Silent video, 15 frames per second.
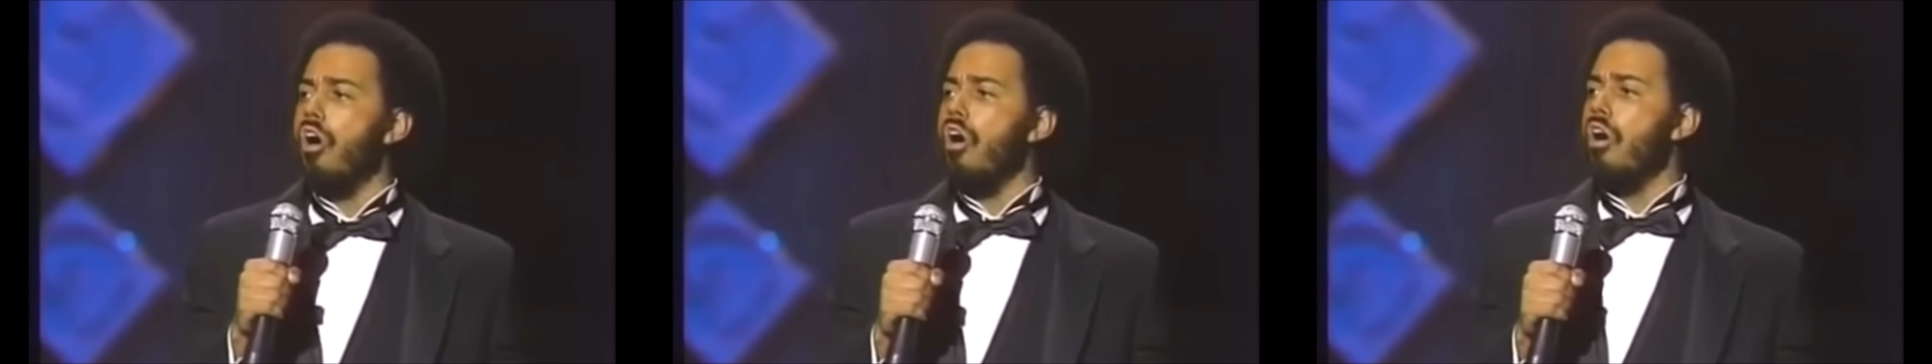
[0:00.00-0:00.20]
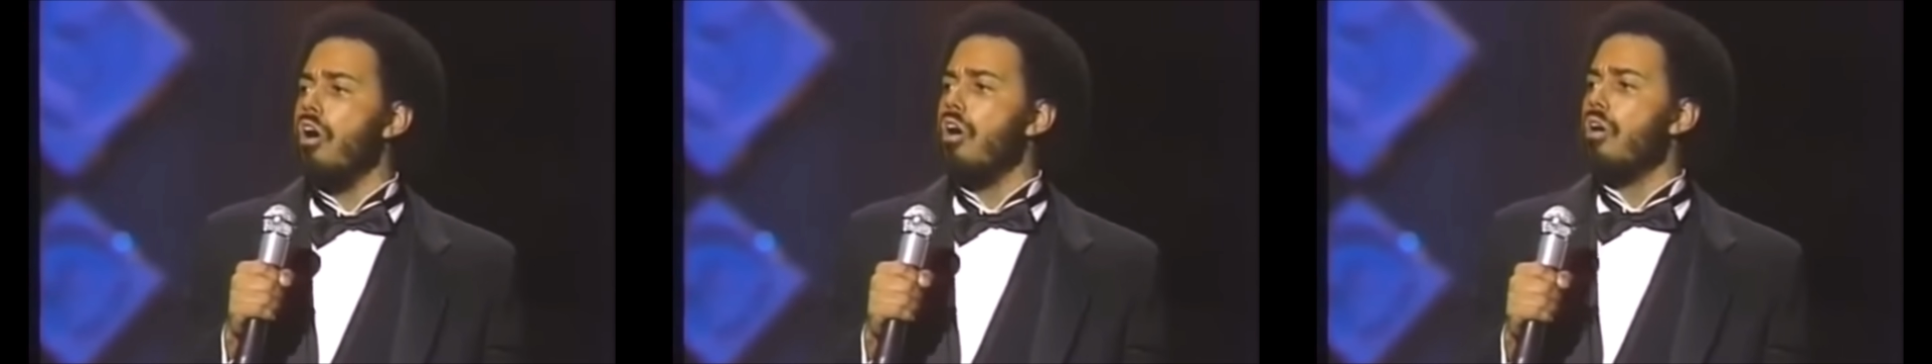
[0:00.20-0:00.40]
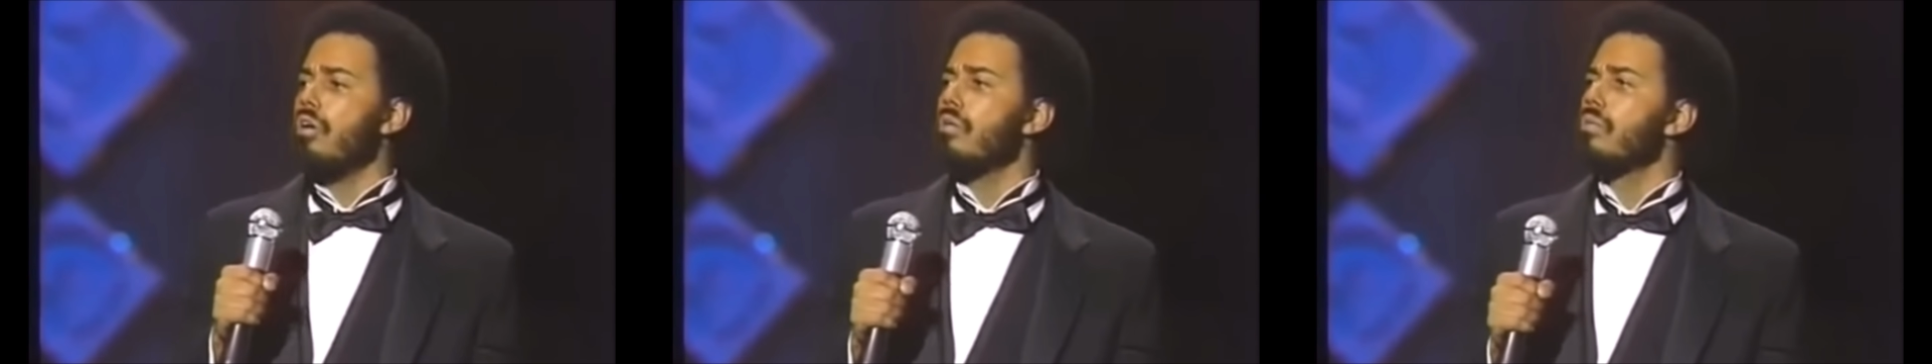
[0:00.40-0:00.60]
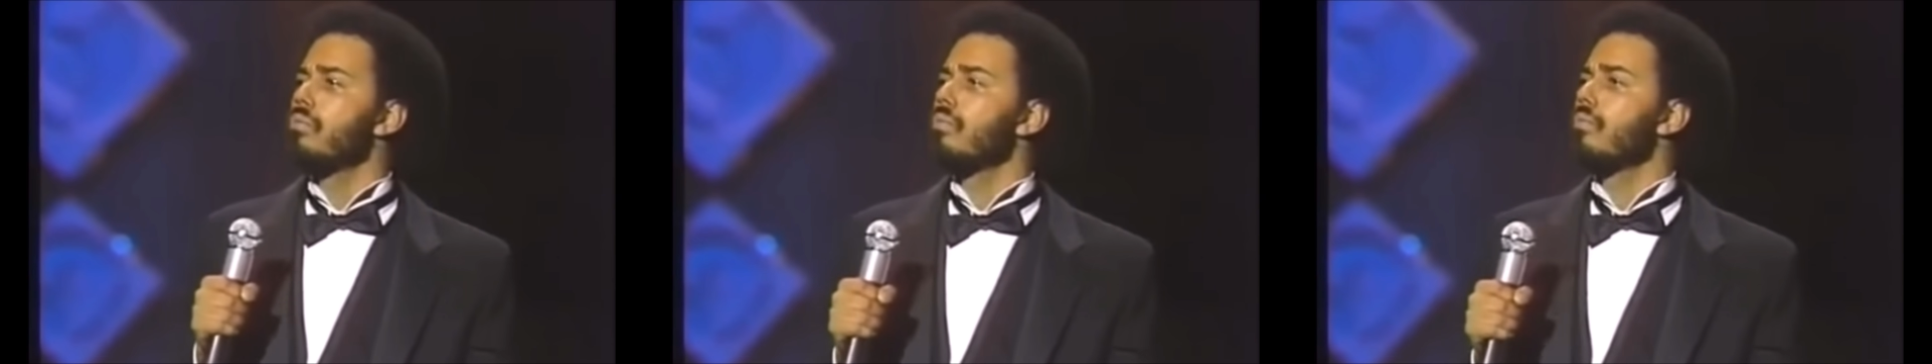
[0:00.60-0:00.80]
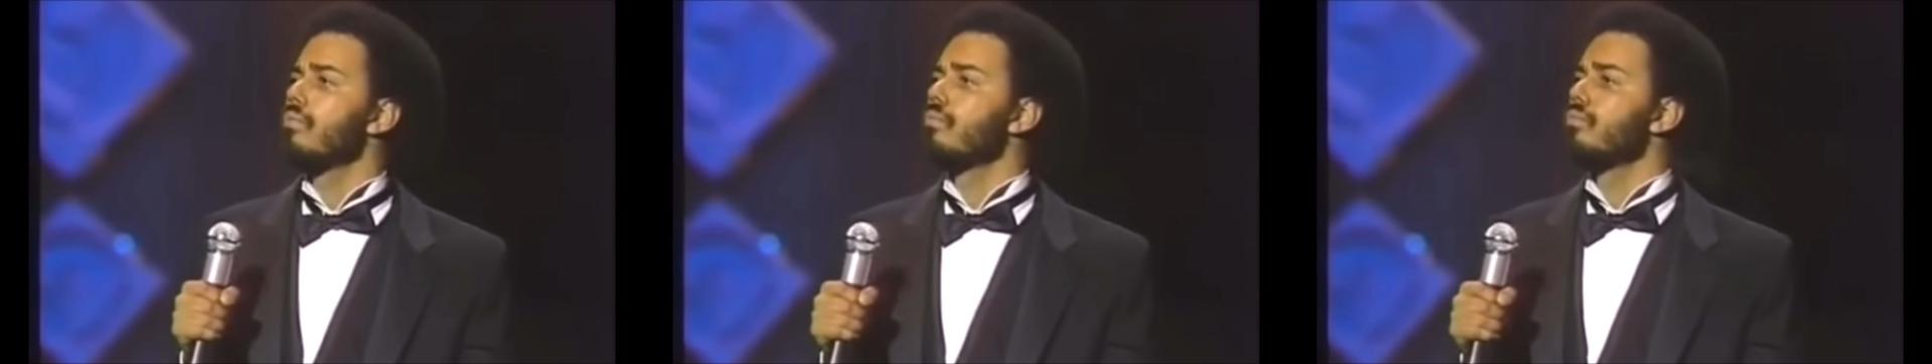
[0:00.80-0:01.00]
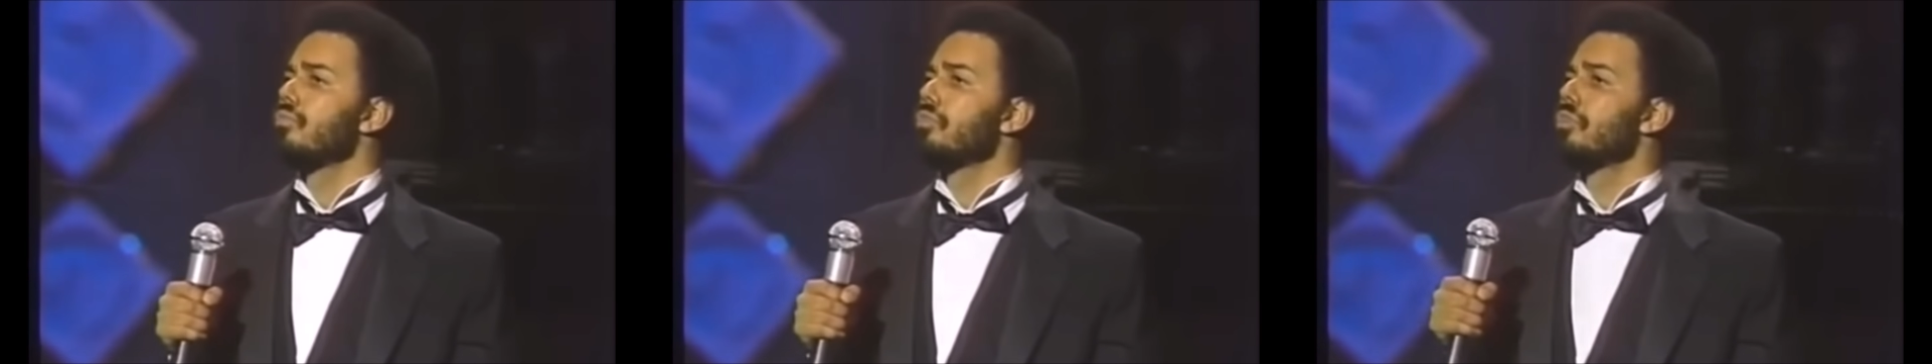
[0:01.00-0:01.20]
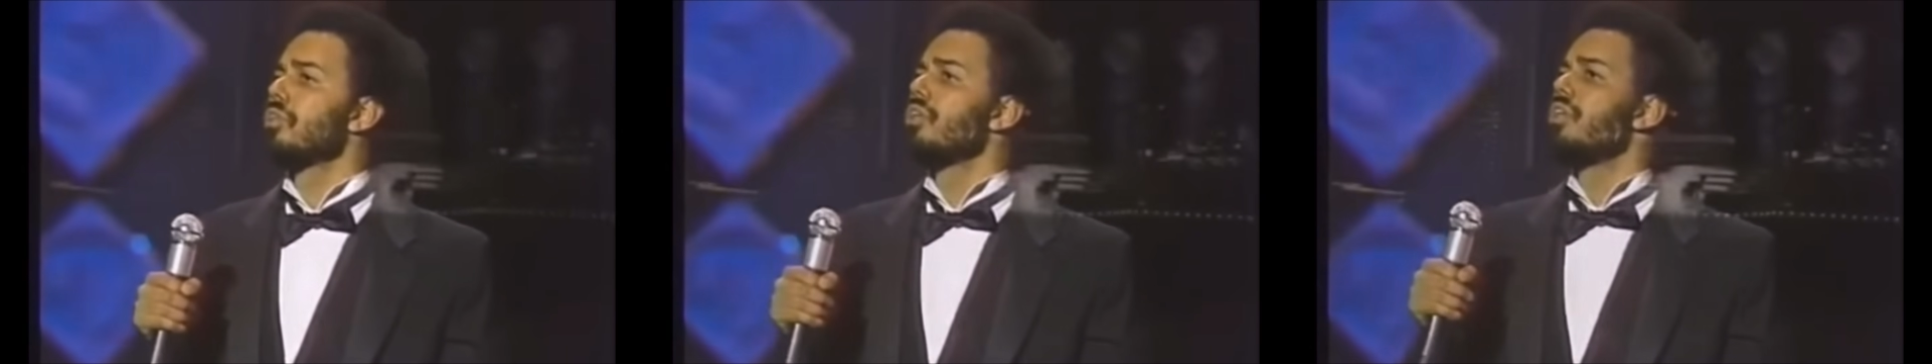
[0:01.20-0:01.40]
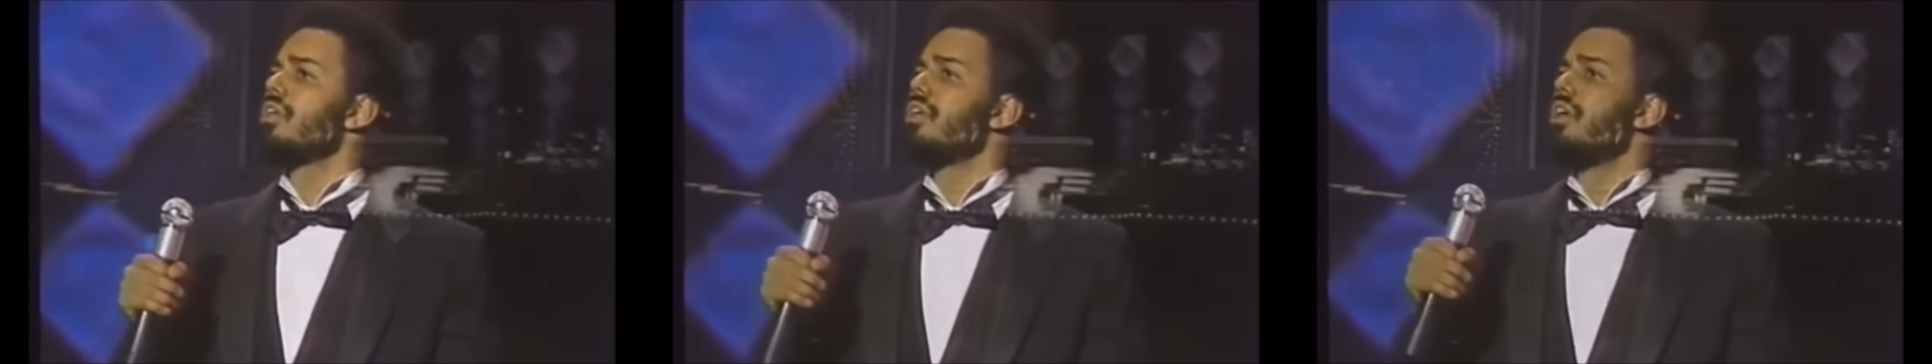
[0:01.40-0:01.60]
had
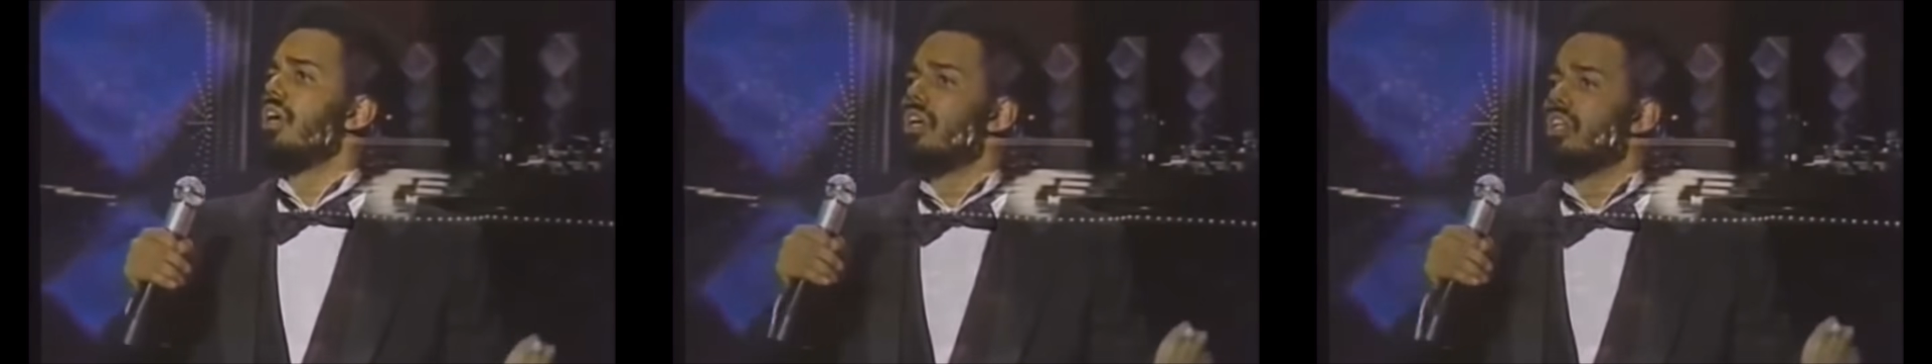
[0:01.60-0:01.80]
all